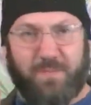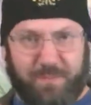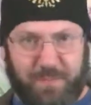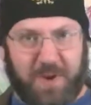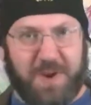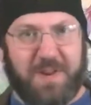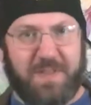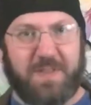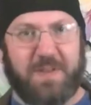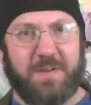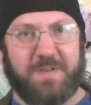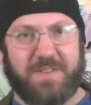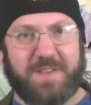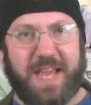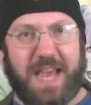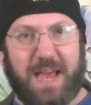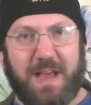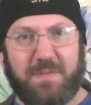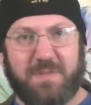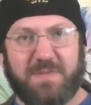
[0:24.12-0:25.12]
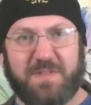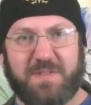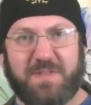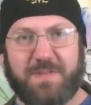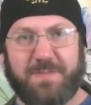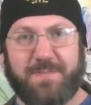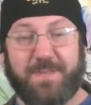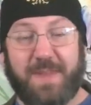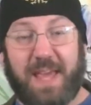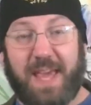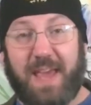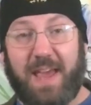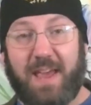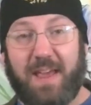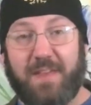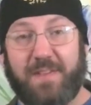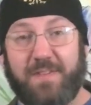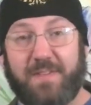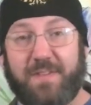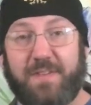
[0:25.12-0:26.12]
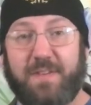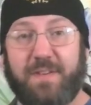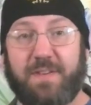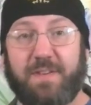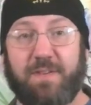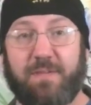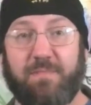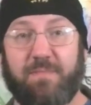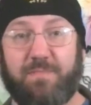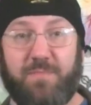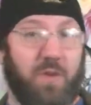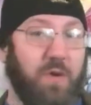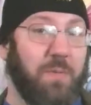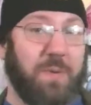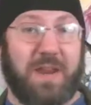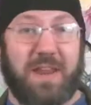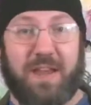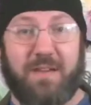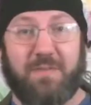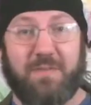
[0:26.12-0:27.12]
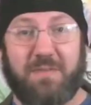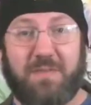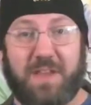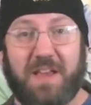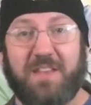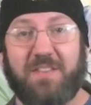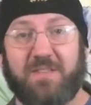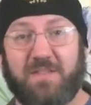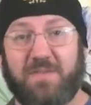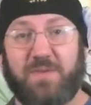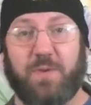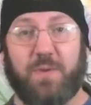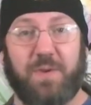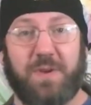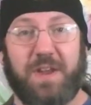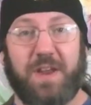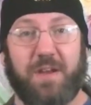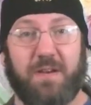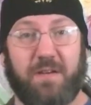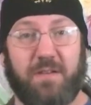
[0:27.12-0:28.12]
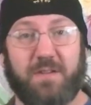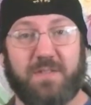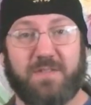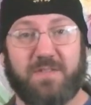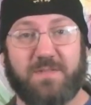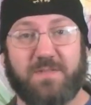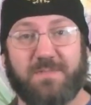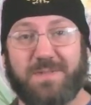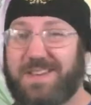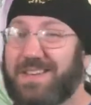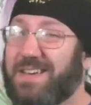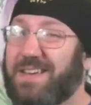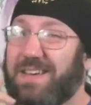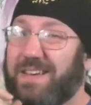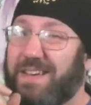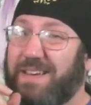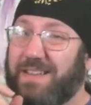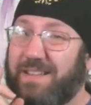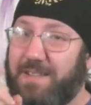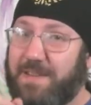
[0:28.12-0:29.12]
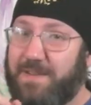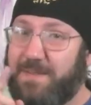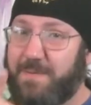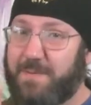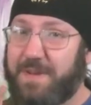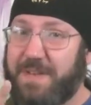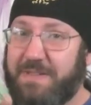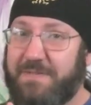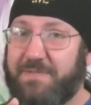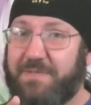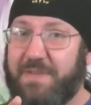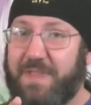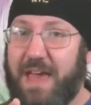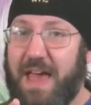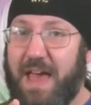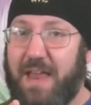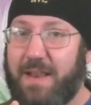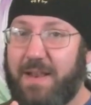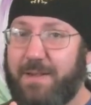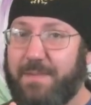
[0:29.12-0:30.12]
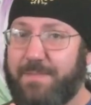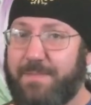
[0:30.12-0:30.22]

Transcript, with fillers: one of those games. And nobody ever thinks of Dual Heroes. There's a reason for that.